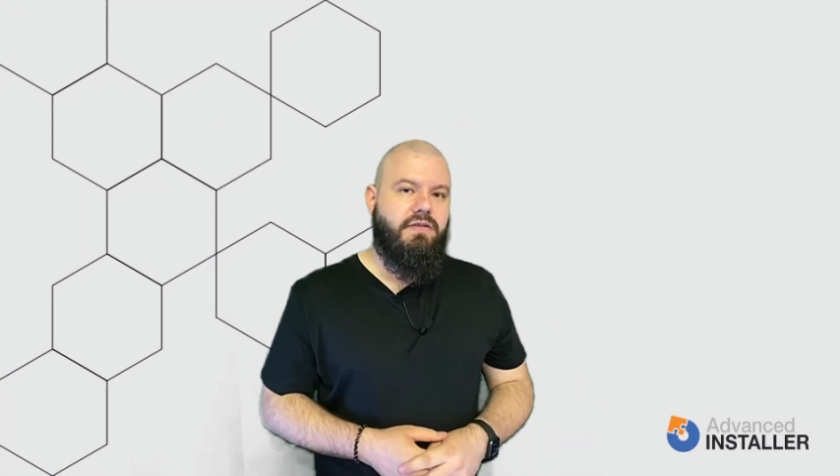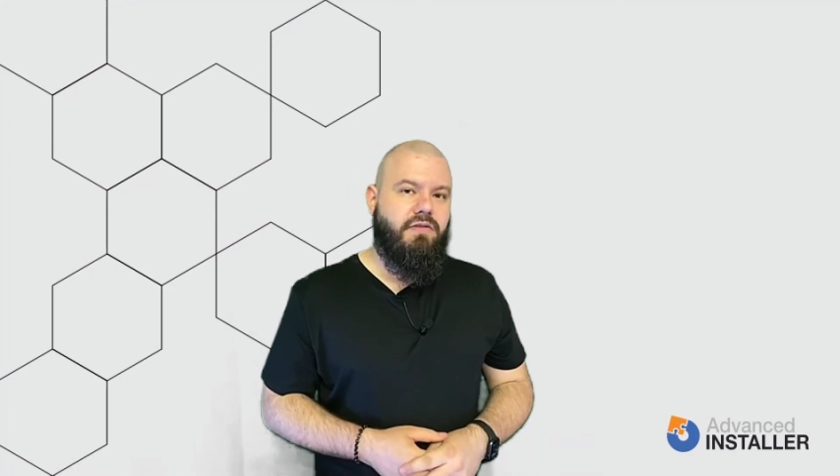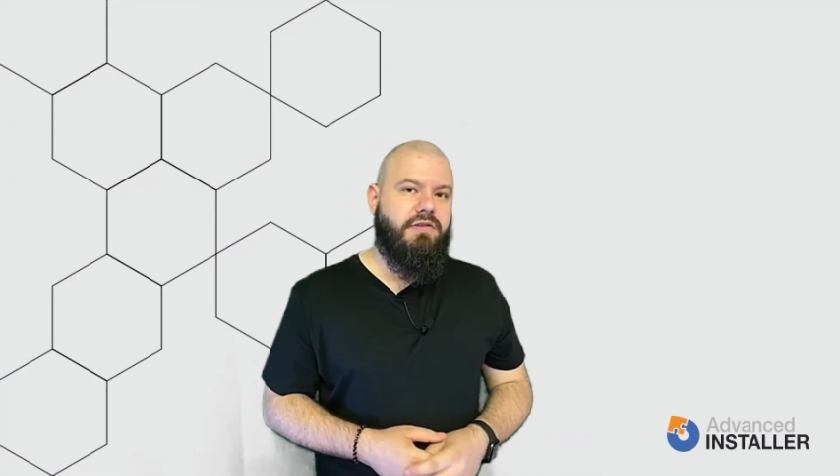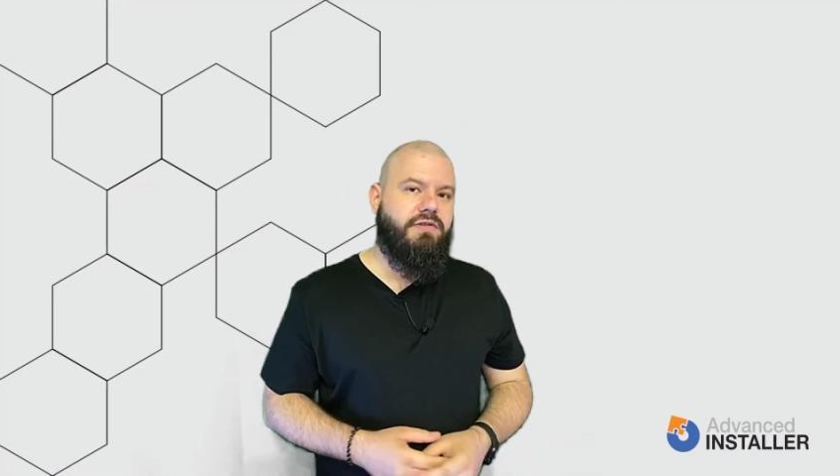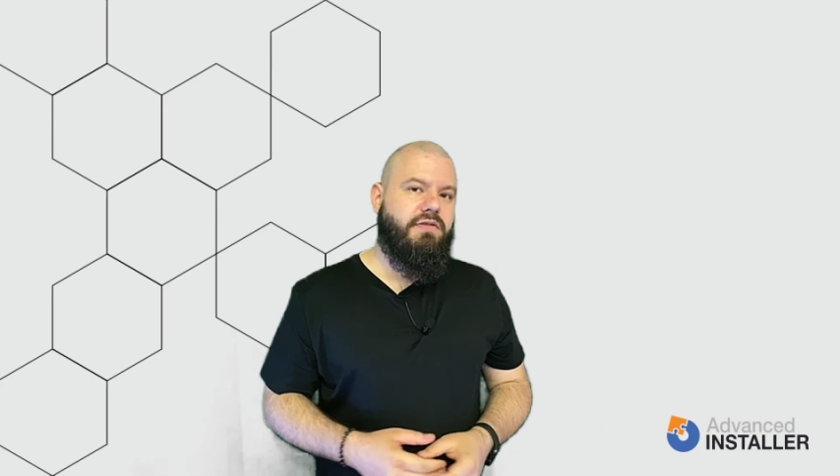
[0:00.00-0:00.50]

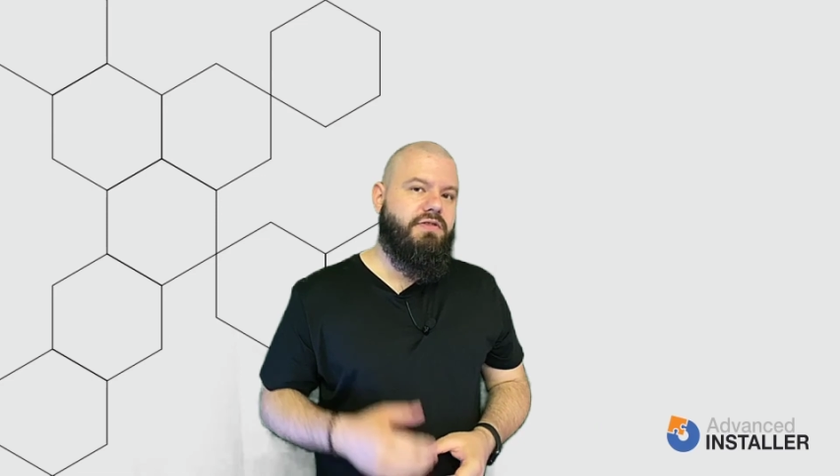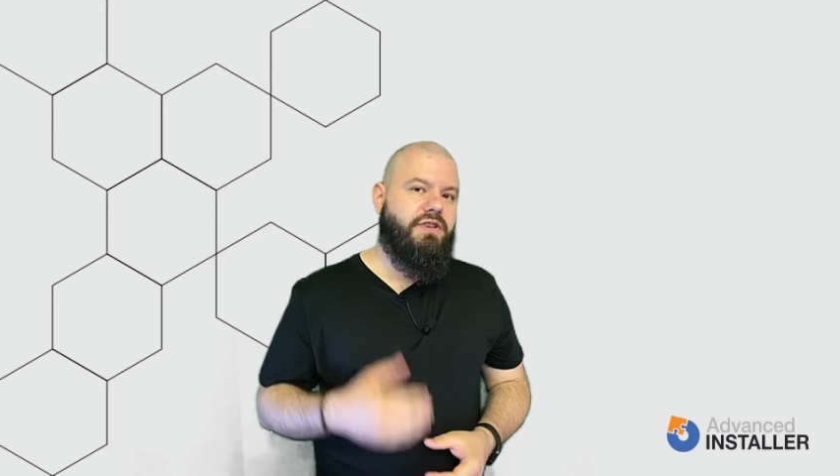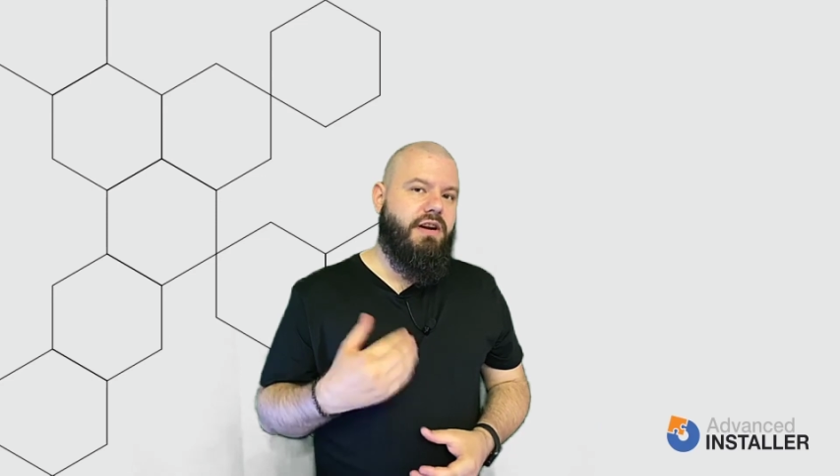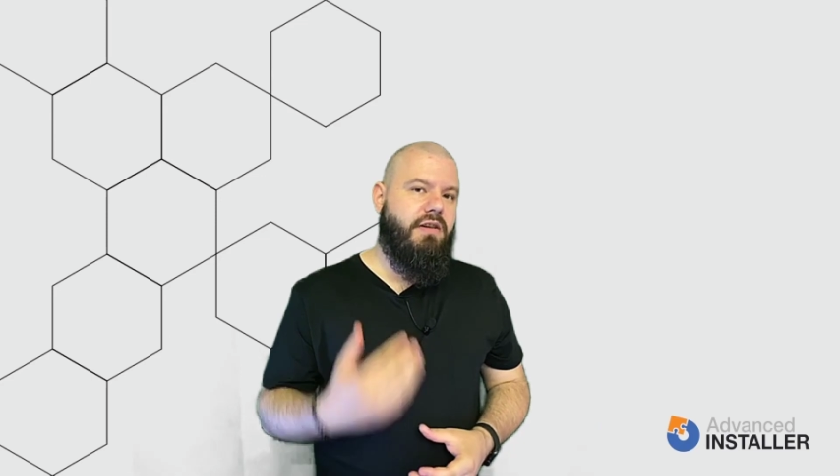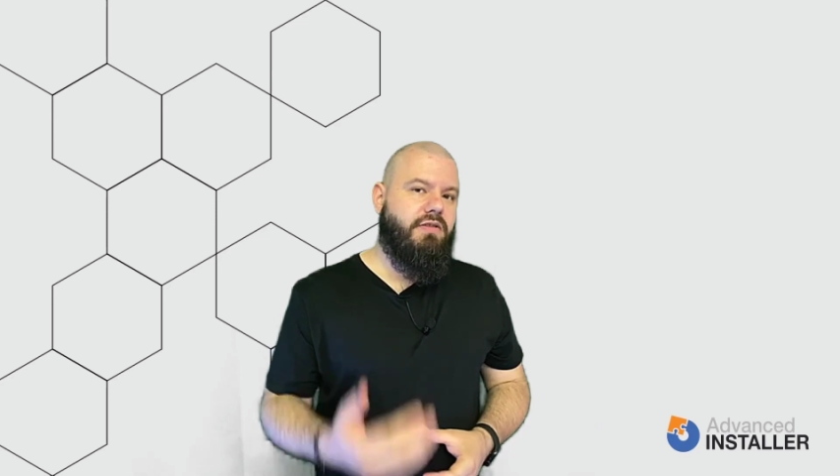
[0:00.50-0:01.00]
Also,
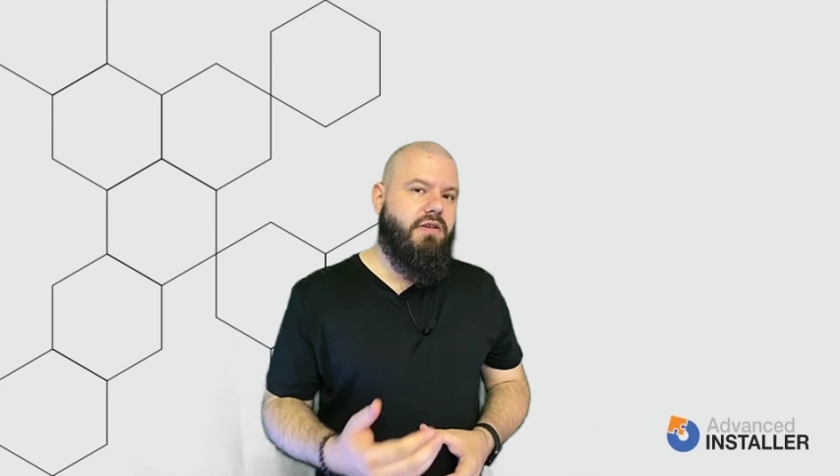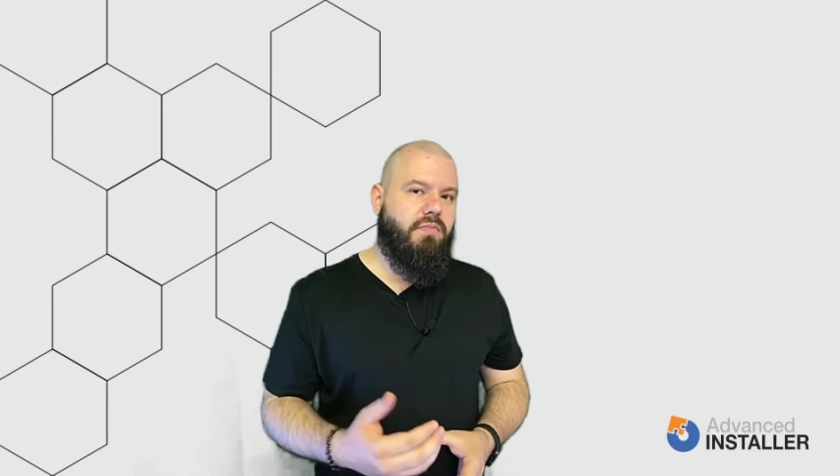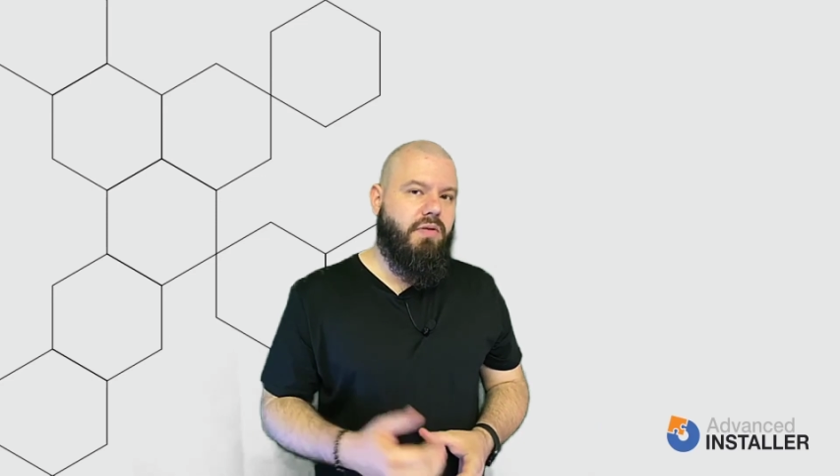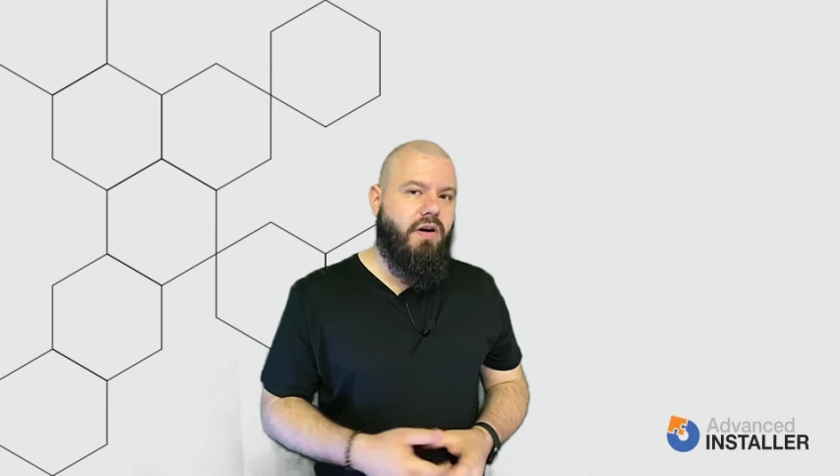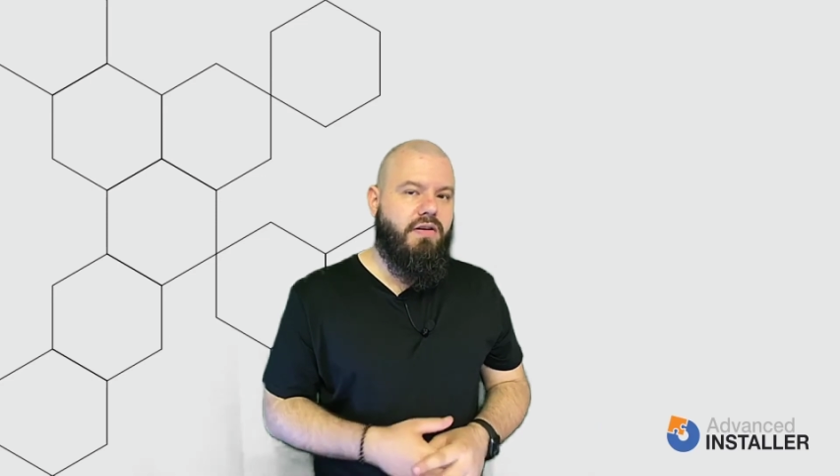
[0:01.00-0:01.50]
check out our
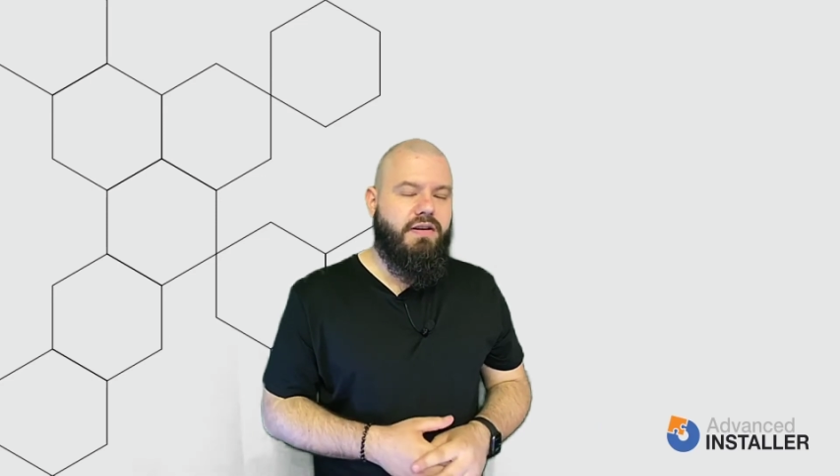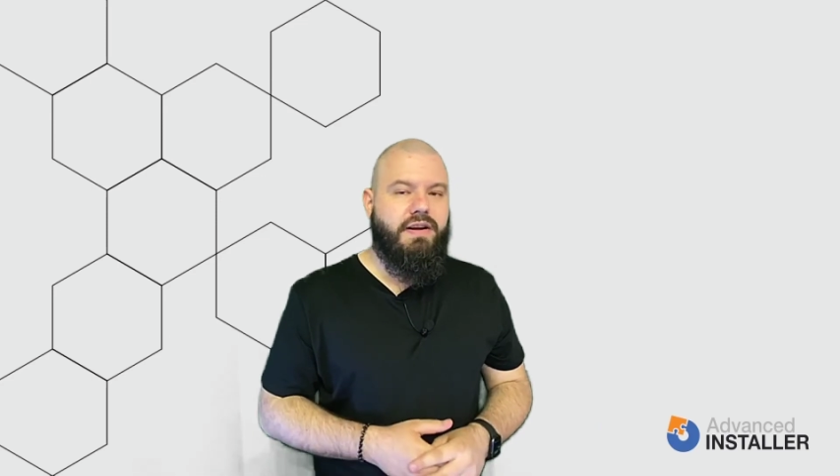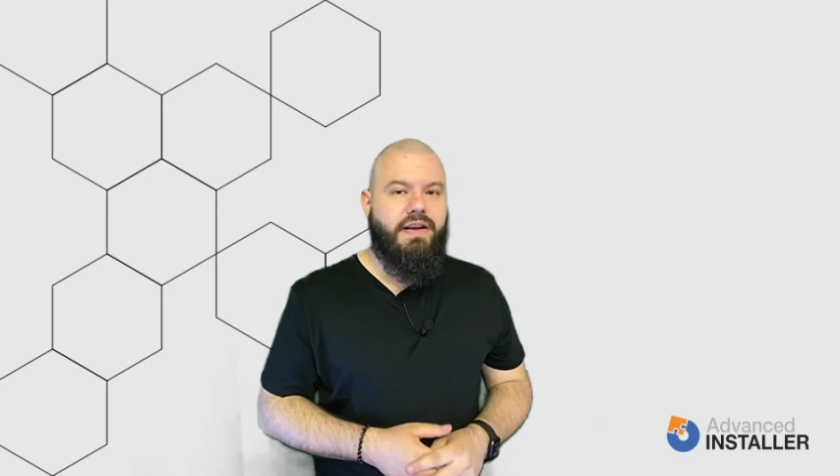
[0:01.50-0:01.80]
blog,